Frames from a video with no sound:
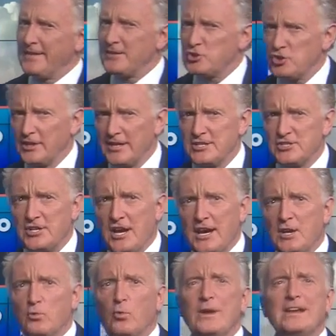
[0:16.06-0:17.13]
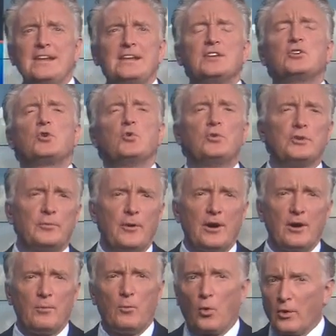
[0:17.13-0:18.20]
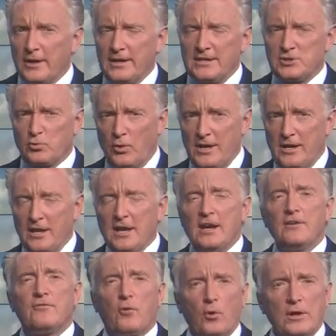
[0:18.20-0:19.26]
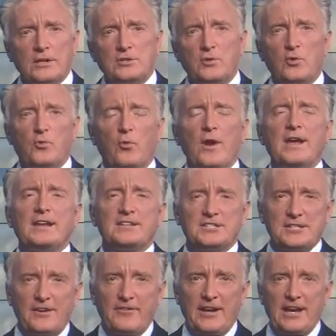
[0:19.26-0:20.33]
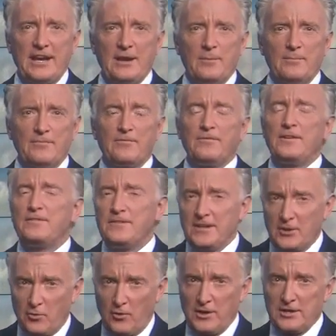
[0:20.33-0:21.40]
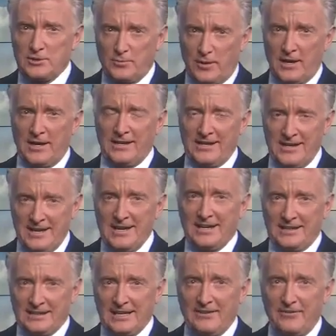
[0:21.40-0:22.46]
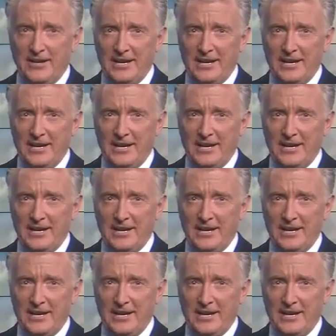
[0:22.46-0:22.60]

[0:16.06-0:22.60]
on the chilly side. Windy and cool tomorrow morning as well. 42 with rain at 7 a.m., 50 degrees by 11